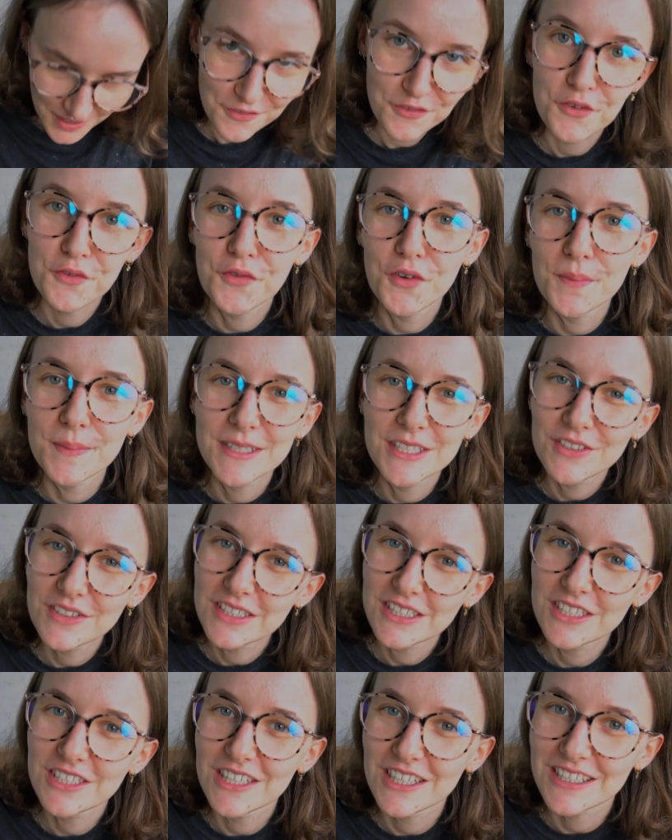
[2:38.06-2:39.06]
If you're from
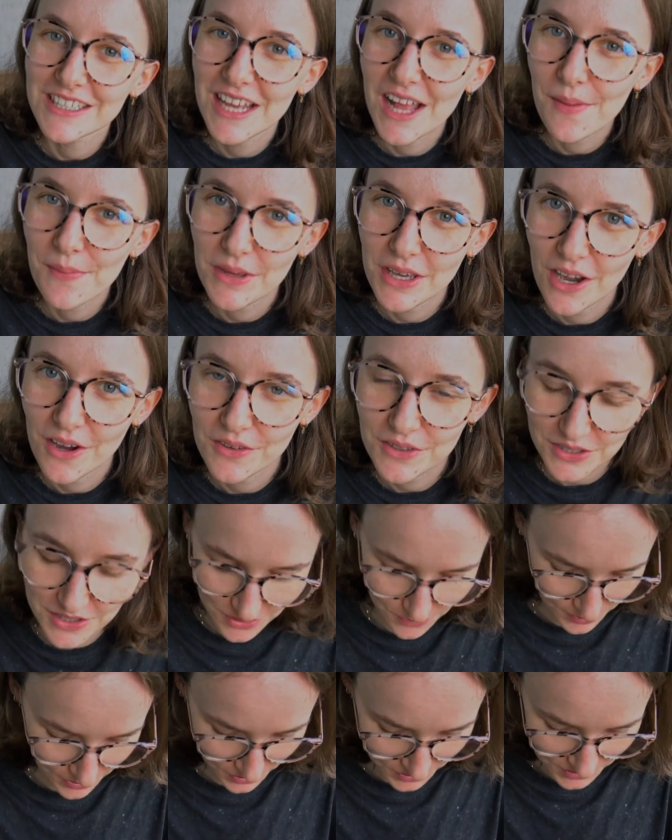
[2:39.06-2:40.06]
Indonesia, tell me how you're
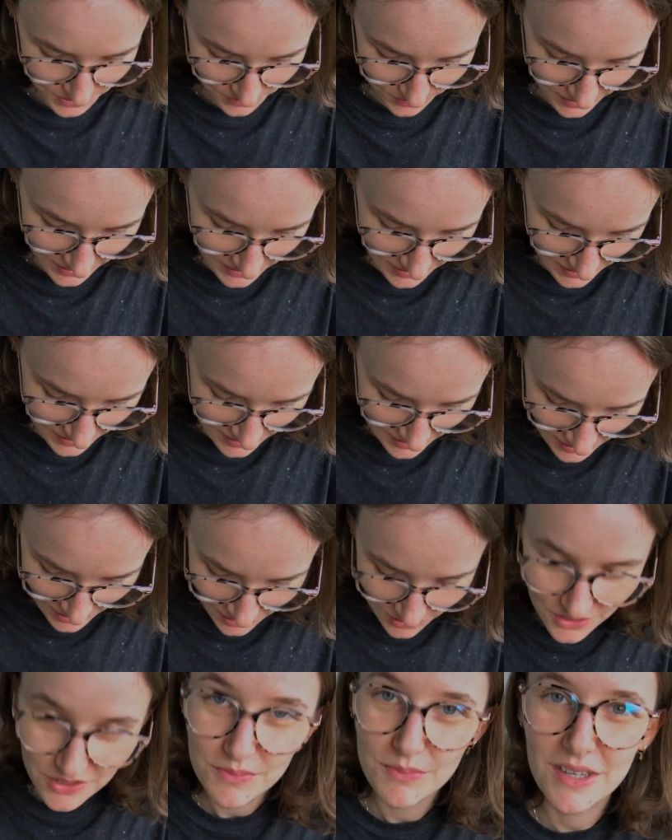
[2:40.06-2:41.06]
supposed to eat it.
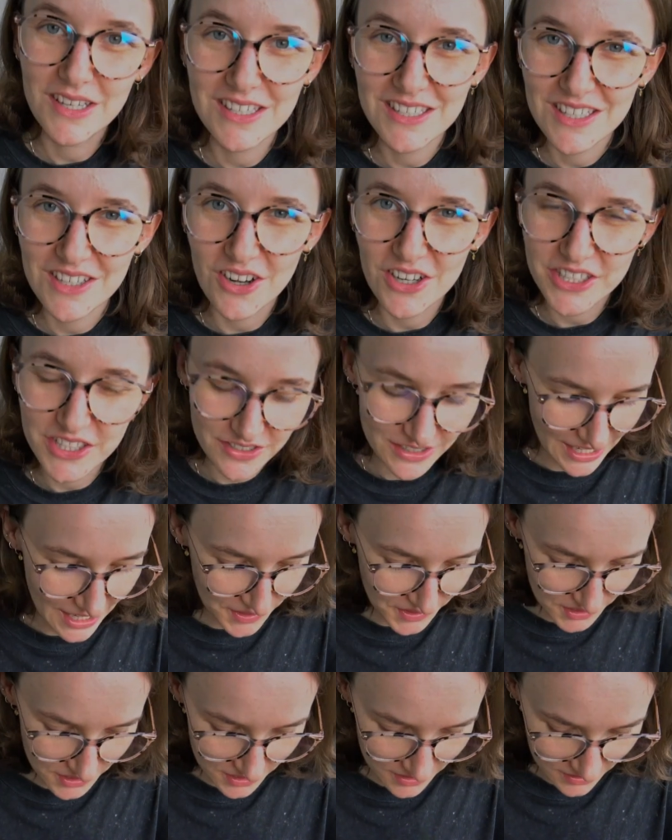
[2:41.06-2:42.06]
Do you mix it all
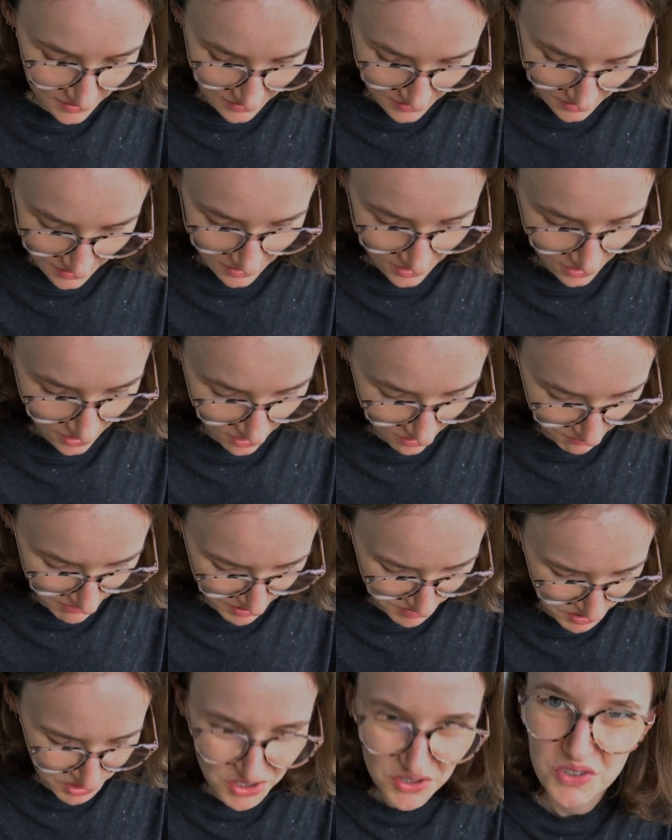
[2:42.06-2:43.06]
together? Or
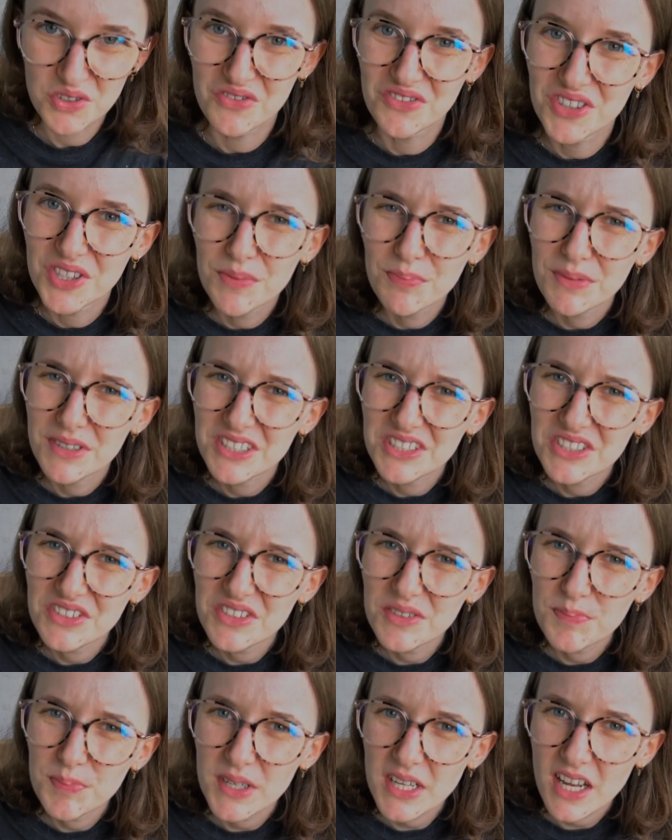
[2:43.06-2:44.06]
maybe do you dip into
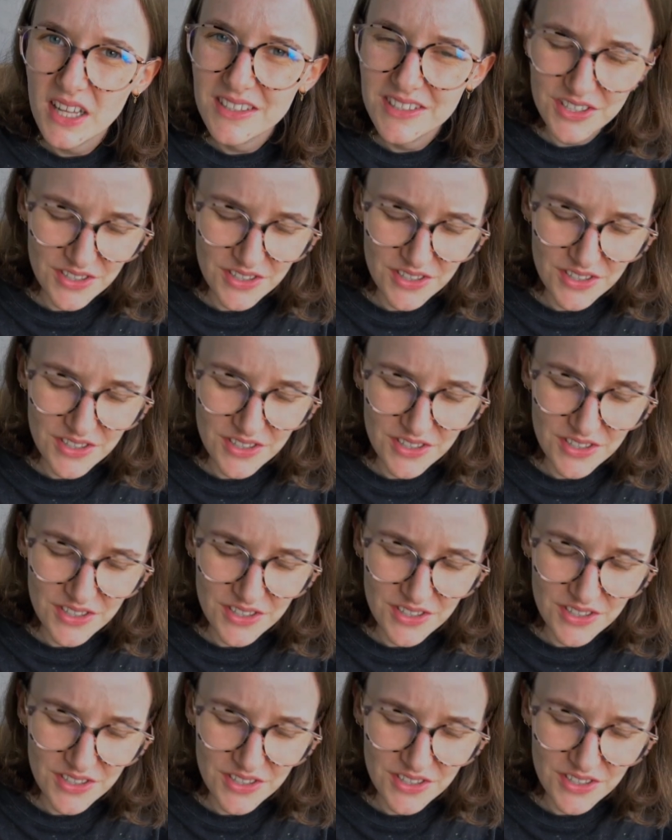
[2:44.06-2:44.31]
the peanut